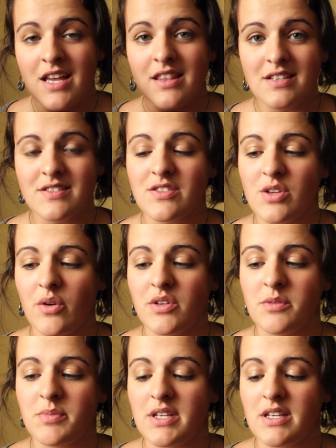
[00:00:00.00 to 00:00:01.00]
this is
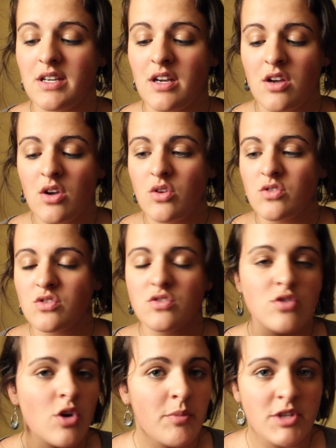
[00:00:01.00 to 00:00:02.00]
going to be
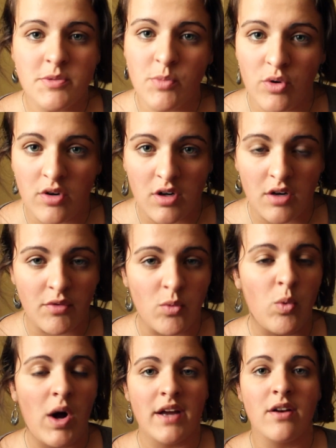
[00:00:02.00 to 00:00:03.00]
so much more of a
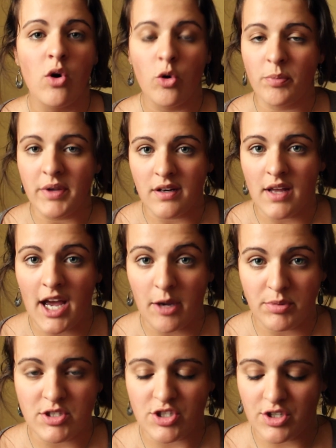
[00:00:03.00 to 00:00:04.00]
wide open
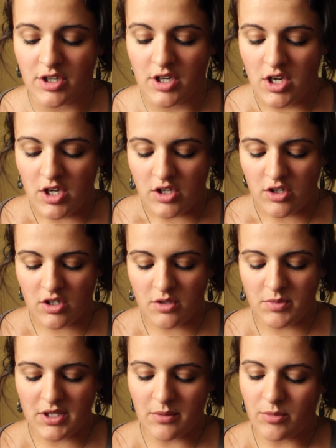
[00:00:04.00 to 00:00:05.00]
aperture. You're going
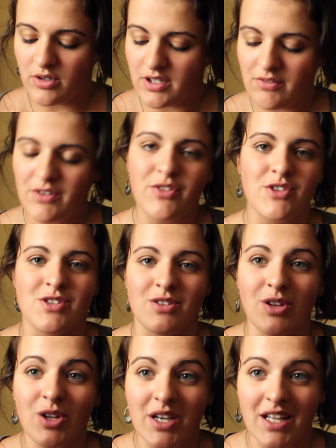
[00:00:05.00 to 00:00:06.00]
to be able, even if you
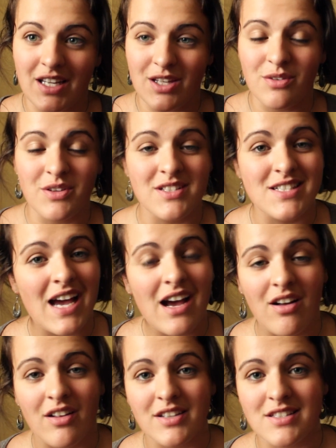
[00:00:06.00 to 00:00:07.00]
just look at it, you can
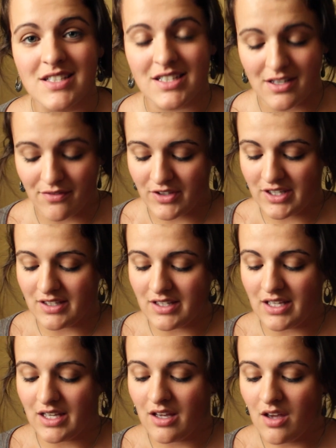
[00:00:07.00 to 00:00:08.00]
tell it's
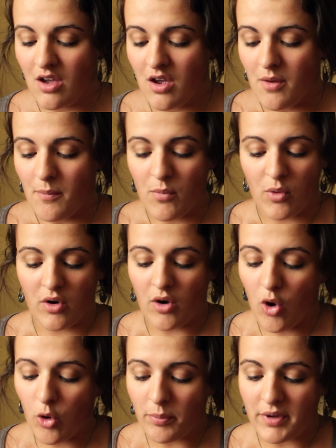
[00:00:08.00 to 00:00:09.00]
significantly
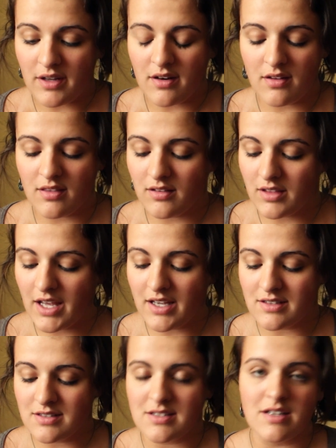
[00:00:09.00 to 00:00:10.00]
more open. The
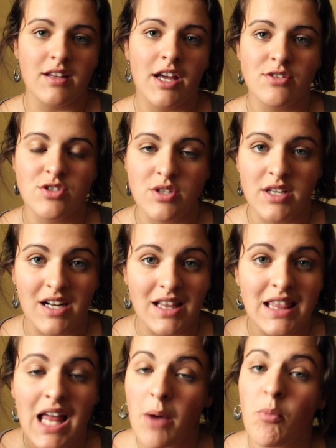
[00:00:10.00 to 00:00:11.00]
lens allows you to get a
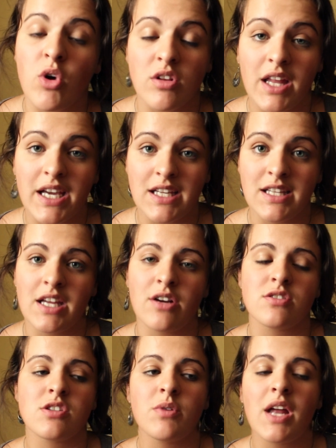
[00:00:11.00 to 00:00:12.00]
lot more light in
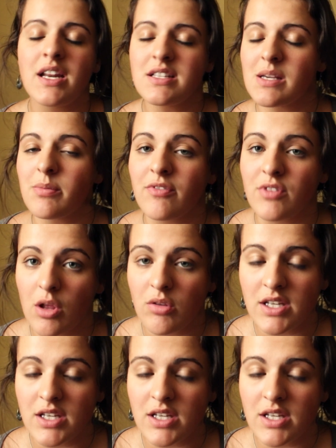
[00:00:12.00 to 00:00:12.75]
there. So in any type of low